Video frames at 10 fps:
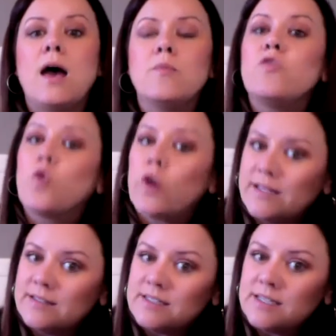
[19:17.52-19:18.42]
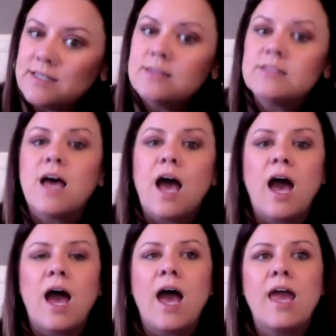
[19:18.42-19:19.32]
For instance,
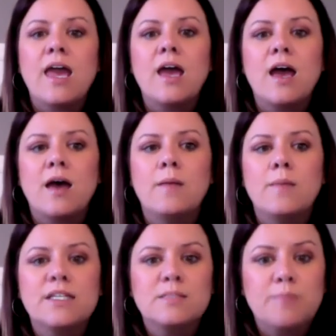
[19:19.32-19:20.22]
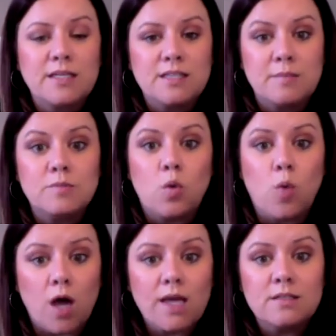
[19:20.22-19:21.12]
I expect them to
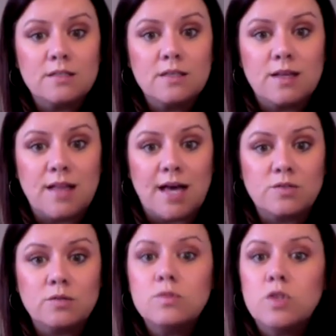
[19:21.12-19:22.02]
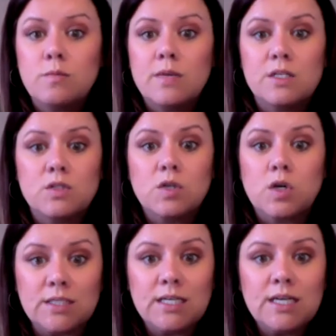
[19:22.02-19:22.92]
walk into the classroom 2 minutes
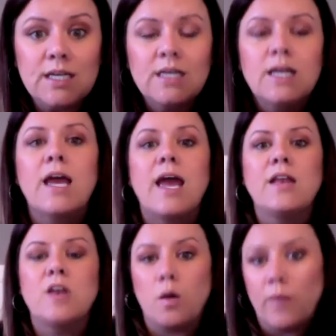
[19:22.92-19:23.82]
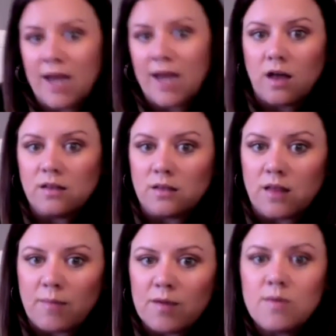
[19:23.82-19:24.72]
early and not wait out in the
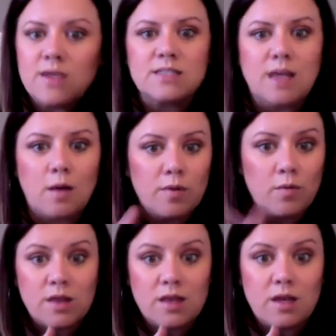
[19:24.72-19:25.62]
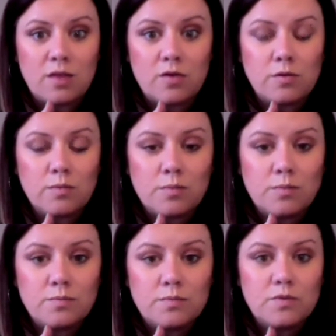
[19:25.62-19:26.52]
lobby, because I'll be with another
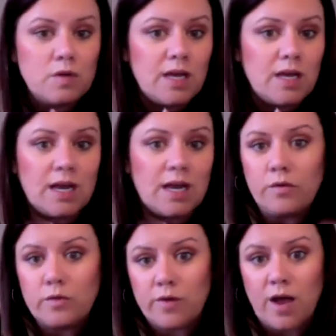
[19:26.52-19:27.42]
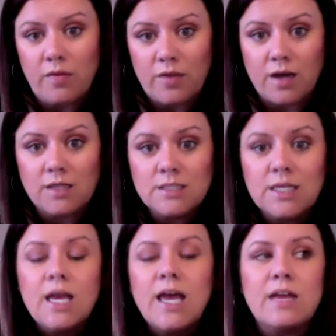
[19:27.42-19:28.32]
student and I don't know they're out there.
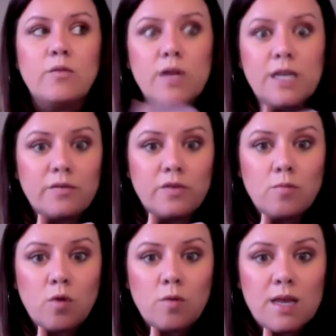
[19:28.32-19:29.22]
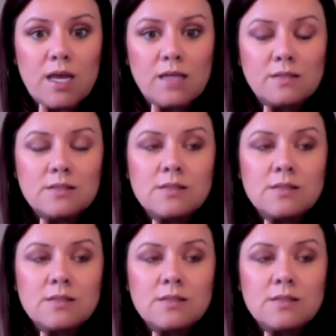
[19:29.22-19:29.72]
And if we need a few more minutes